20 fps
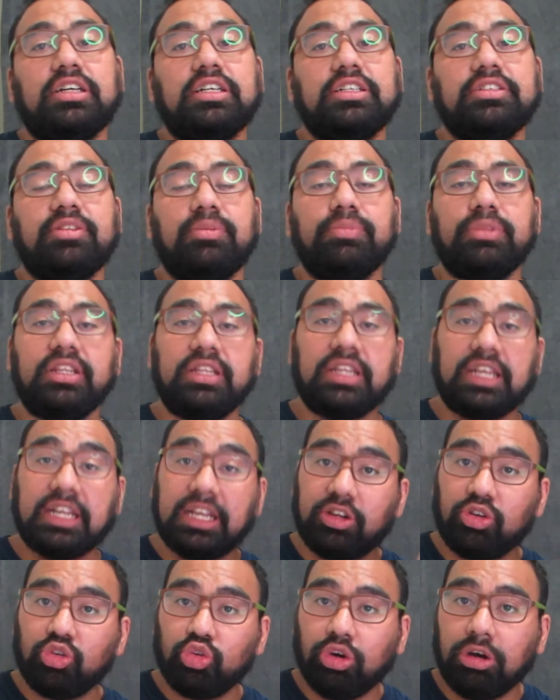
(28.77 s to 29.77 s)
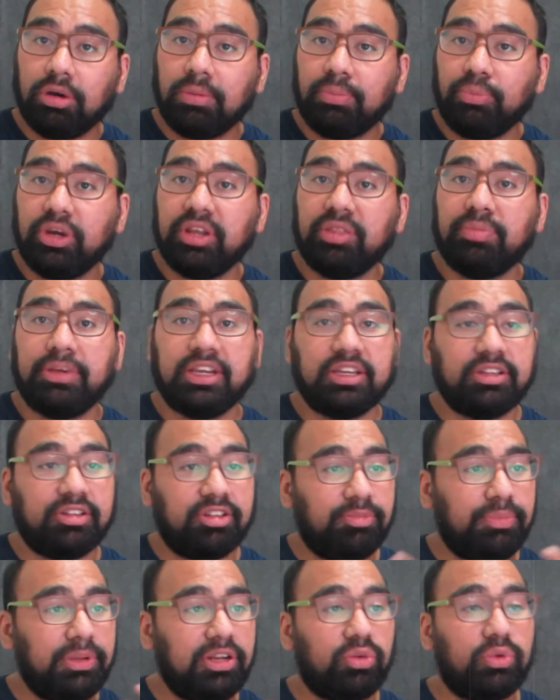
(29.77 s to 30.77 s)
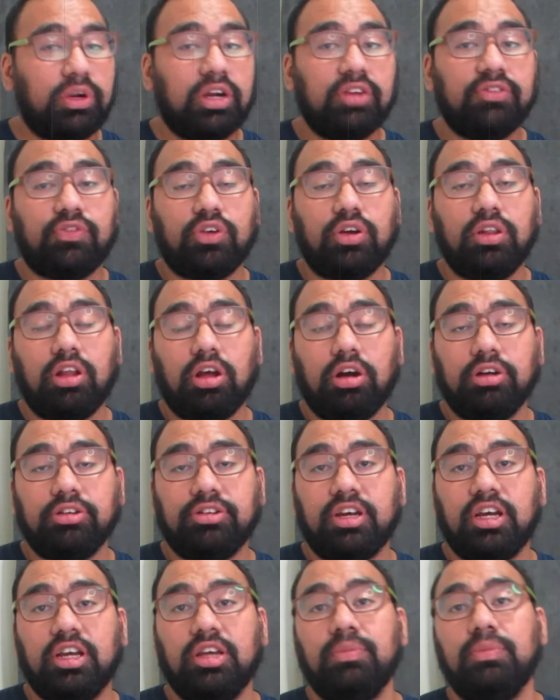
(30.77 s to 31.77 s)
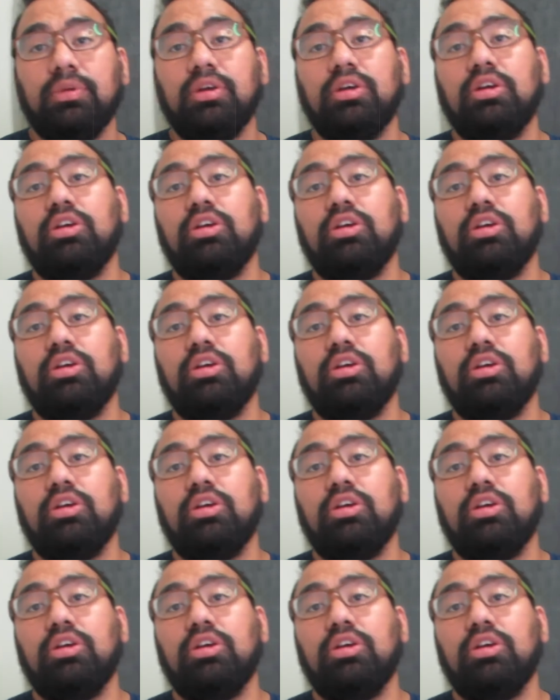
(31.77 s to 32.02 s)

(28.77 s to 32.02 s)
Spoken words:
something that I grew up with because it's been around for a long time.